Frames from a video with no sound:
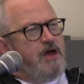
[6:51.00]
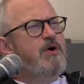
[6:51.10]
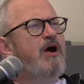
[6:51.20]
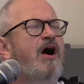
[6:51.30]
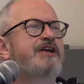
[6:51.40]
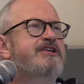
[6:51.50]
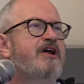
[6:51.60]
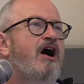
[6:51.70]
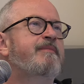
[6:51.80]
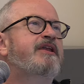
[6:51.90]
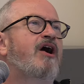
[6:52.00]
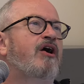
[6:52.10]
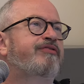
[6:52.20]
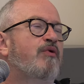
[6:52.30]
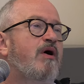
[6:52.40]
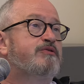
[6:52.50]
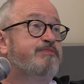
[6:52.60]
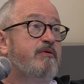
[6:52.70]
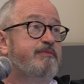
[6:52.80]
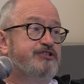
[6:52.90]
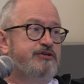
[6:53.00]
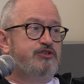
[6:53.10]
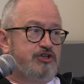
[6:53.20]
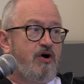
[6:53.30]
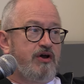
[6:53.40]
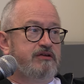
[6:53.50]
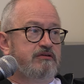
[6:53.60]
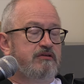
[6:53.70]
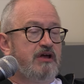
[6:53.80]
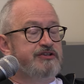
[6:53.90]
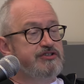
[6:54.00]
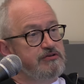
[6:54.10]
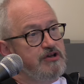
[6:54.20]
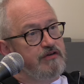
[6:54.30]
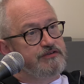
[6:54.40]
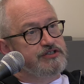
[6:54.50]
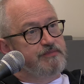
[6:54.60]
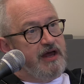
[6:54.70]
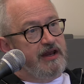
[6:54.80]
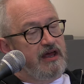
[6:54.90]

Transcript: Well, I don't know. I mean, I thought I was probably be too shy and too nervous about it.